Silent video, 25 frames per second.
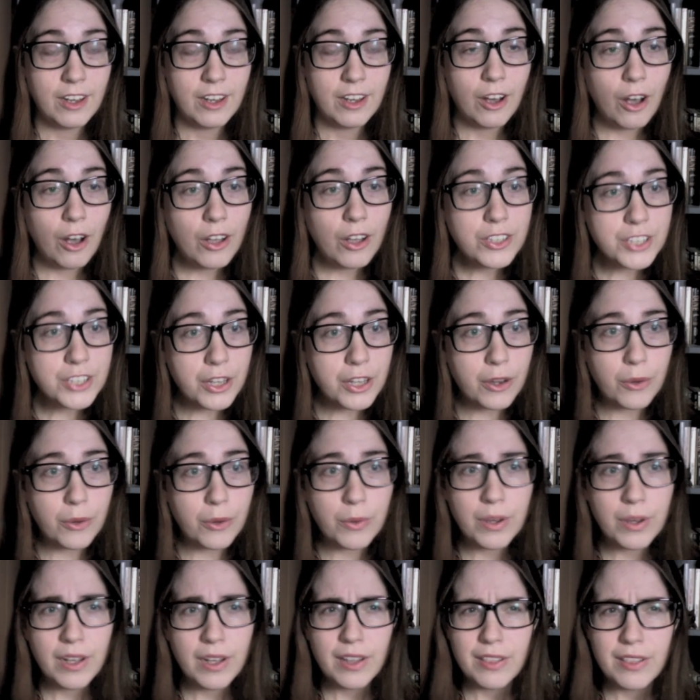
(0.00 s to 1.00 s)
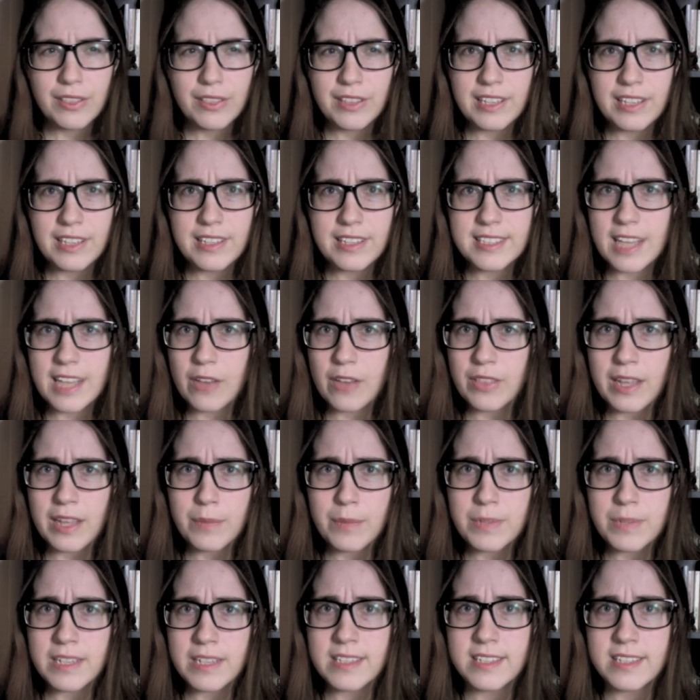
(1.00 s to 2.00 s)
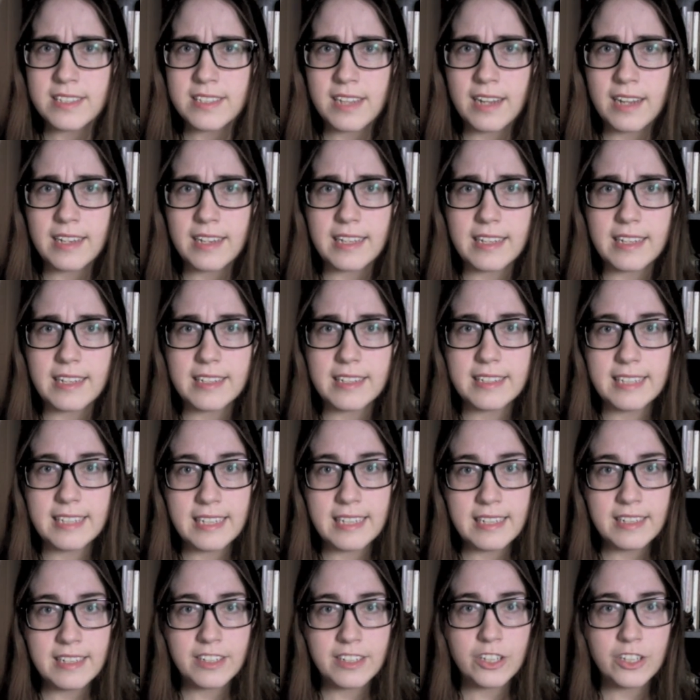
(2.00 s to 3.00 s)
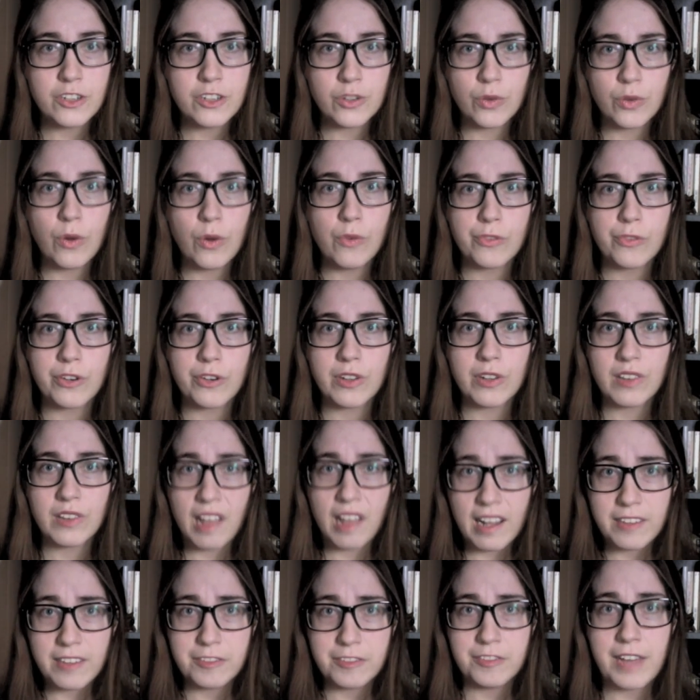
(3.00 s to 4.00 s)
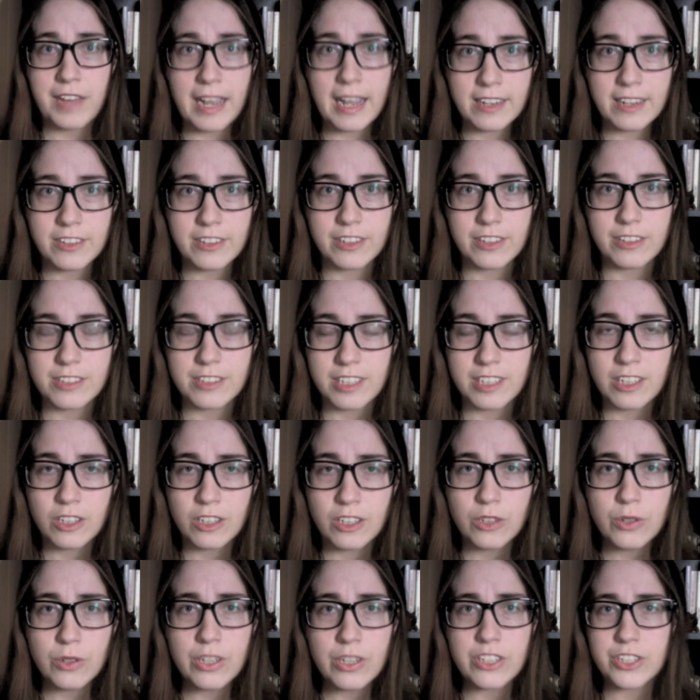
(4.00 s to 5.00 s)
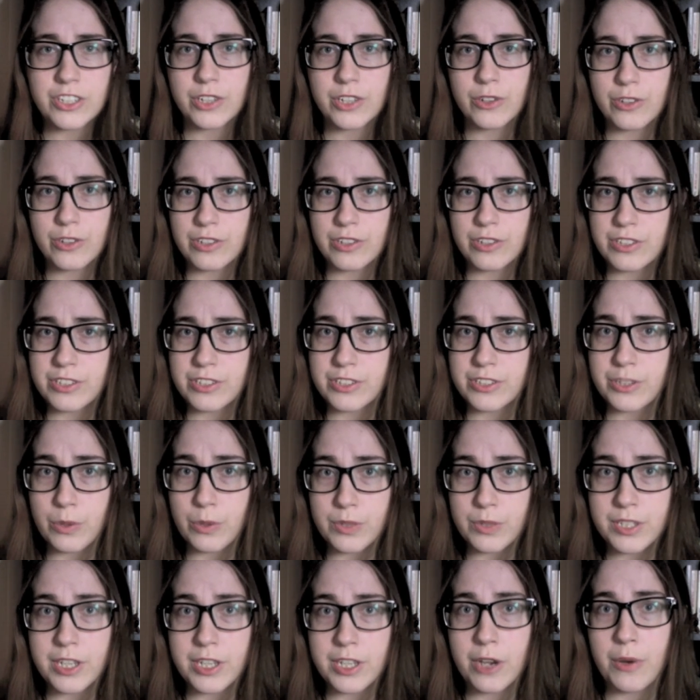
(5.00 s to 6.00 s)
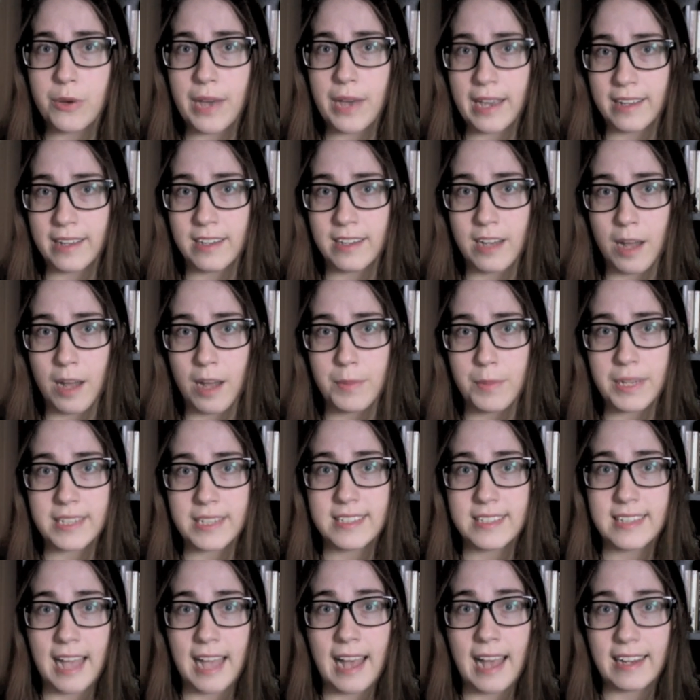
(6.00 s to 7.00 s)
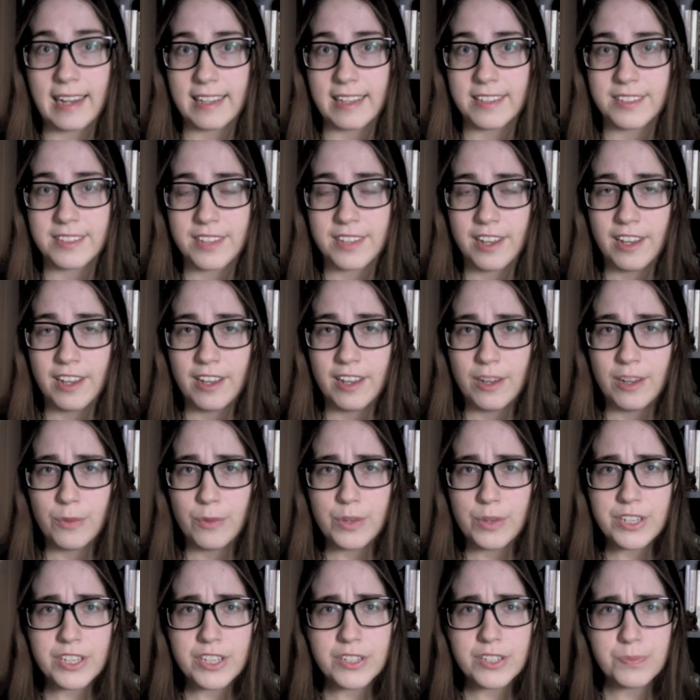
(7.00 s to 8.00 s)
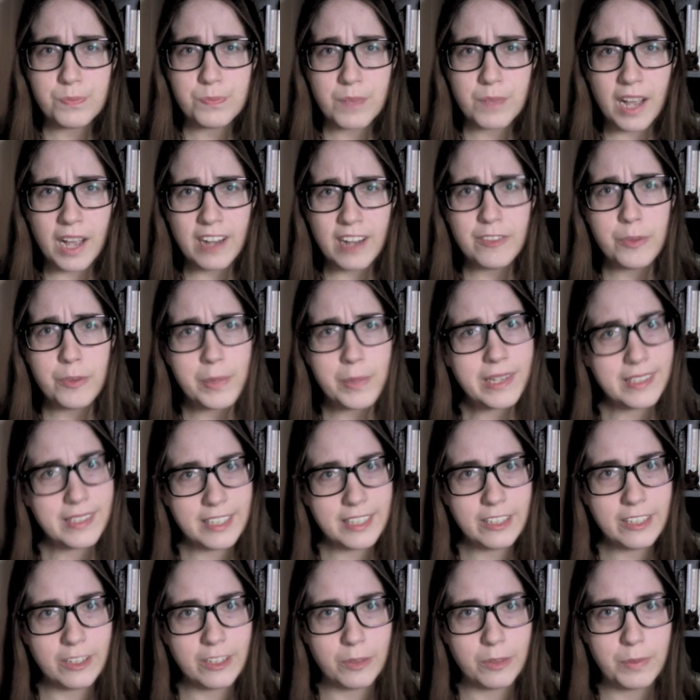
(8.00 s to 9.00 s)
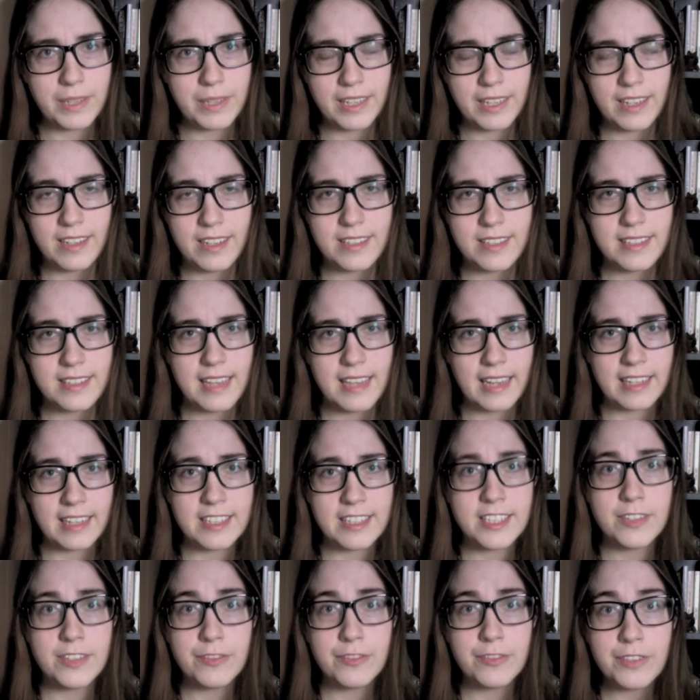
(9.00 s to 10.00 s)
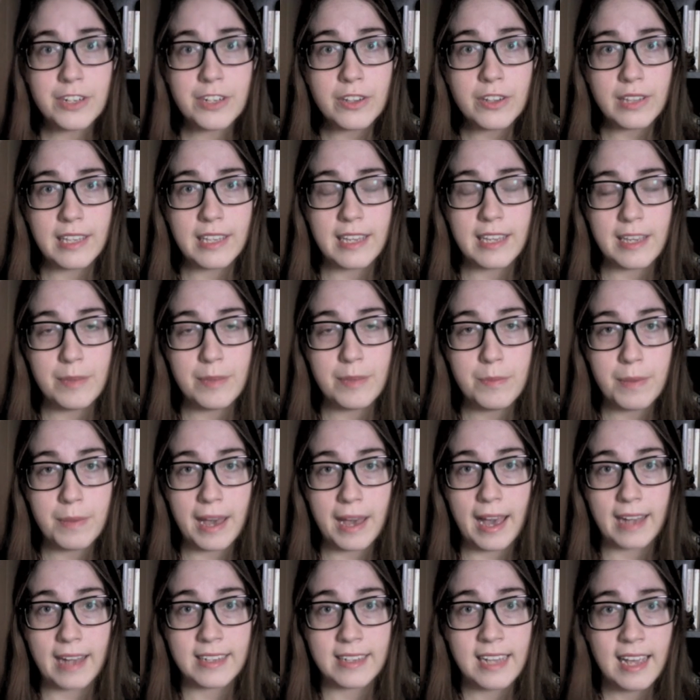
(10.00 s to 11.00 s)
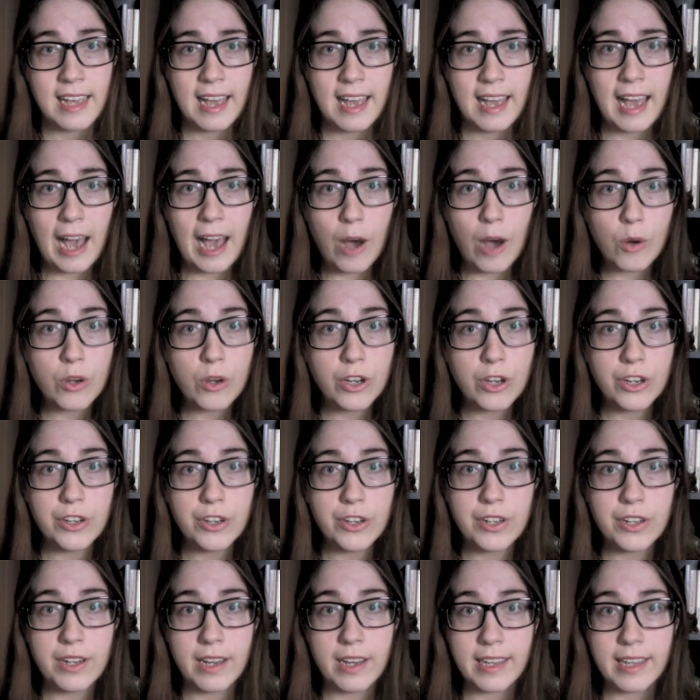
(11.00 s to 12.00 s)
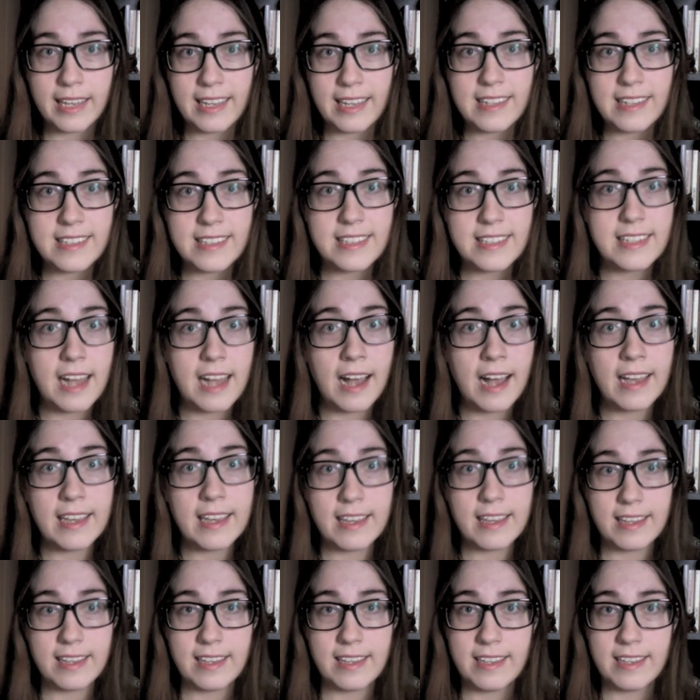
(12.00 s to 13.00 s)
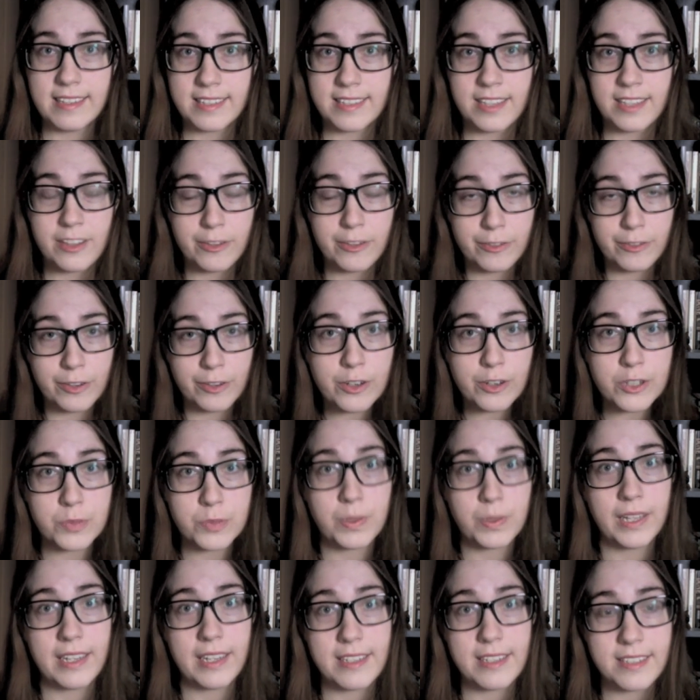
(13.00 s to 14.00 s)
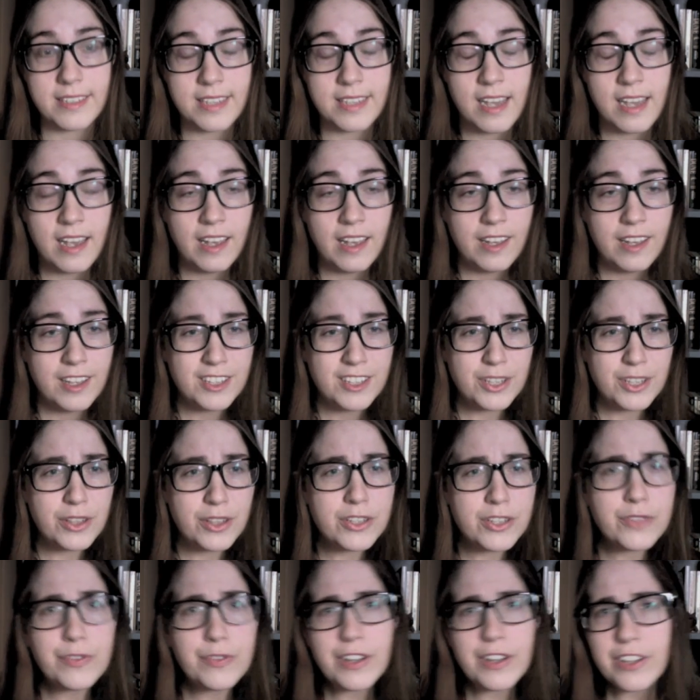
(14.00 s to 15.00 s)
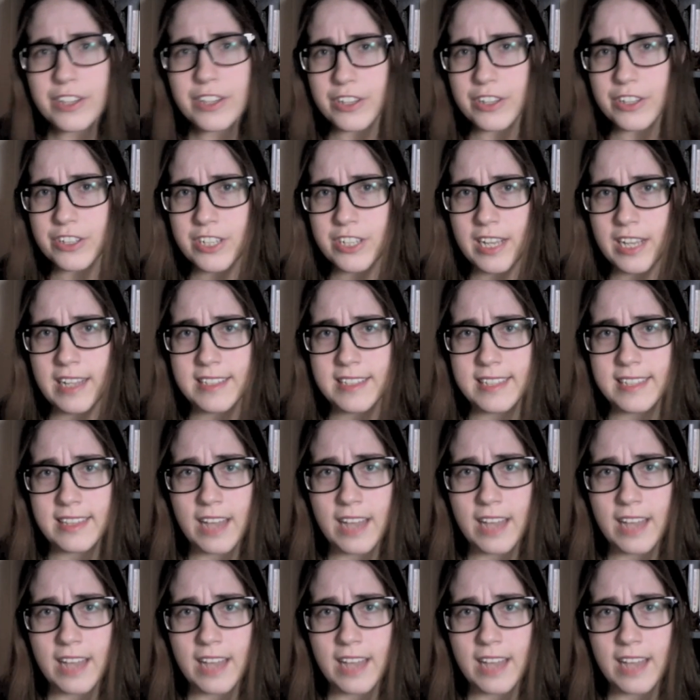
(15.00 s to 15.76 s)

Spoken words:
Also, the Southampton study didn't control for a lot of factors, including children's socioeconomic status, which is kind of a big deal because that can severely impact how good a kid's diet is in the first place. So there's a very good chance that the